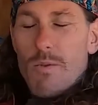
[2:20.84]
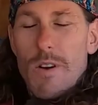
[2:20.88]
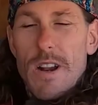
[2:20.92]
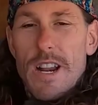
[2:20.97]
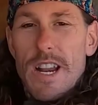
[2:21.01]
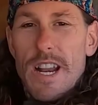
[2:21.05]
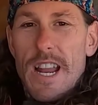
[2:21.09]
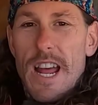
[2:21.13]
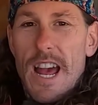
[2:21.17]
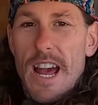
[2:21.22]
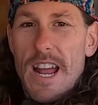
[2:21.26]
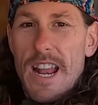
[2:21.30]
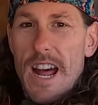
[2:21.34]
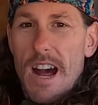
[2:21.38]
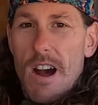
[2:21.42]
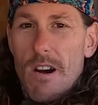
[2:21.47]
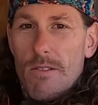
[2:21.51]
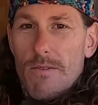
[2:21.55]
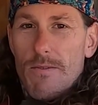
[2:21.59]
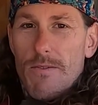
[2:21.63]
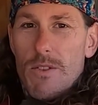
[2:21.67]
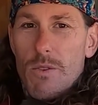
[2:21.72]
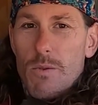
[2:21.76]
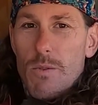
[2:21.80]
getting ready to head
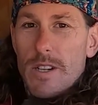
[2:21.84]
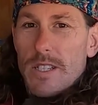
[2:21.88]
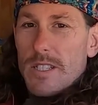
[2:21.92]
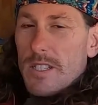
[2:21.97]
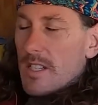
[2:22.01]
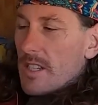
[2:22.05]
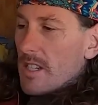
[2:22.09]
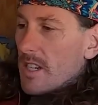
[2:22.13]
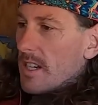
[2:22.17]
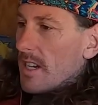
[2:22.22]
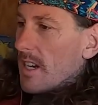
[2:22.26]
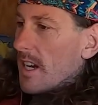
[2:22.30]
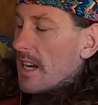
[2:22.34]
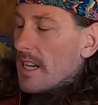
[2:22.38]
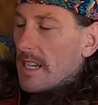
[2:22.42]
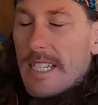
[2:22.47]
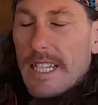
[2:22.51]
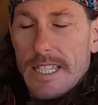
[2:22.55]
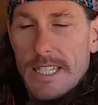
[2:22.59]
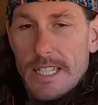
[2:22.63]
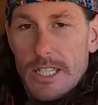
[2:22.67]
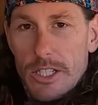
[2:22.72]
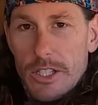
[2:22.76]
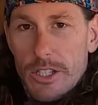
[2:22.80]
out for the rest of the
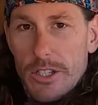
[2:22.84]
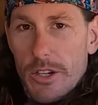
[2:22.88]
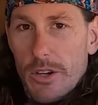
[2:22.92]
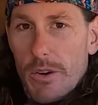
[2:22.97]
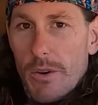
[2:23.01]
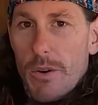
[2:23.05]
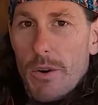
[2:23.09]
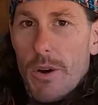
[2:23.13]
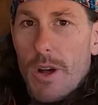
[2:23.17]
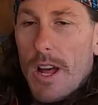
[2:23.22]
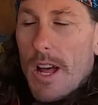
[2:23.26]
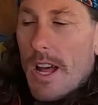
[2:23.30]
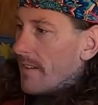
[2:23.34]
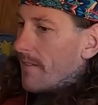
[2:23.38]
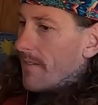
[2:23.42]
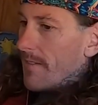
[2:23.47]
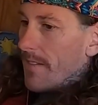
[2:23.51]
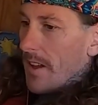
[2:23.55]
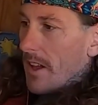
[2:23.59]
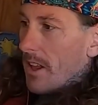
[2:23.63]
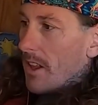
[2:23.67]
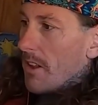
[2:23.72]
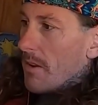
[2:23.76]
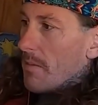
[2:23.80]
season two and
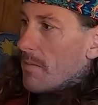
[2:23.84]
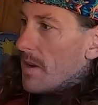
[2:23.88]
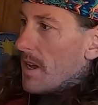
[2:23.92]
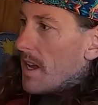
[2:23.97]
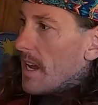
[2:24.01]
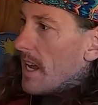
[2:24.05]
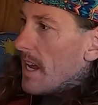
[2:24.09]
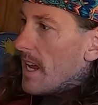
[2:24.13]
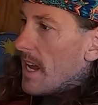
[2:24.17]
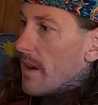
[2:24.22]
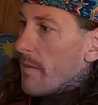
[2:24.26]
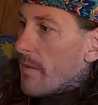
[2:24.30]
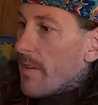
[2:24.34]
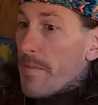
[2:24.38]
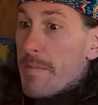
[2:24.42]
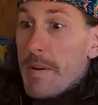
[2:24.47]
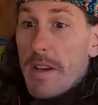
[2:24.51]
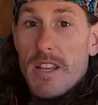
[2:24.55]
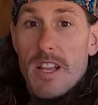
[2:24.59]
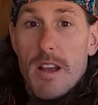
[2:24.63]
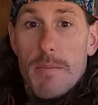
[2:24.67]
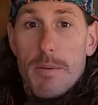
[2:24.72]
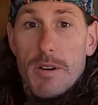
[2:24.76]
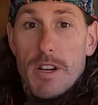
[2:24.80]
film, and we've
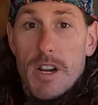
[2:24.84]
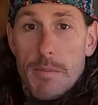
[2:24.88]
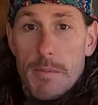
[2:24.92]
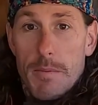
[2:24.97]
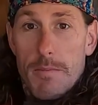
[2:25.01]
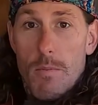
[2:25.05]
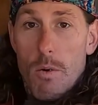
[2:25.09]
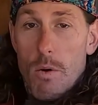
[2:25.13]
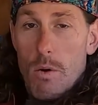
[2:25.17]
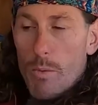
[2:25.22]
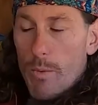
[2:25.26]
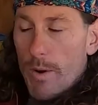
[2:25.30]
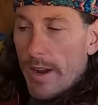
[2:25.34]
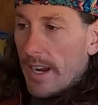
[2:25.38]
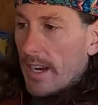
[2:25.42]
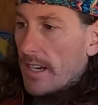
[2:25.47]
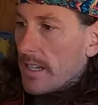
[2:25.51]
picked up a couple more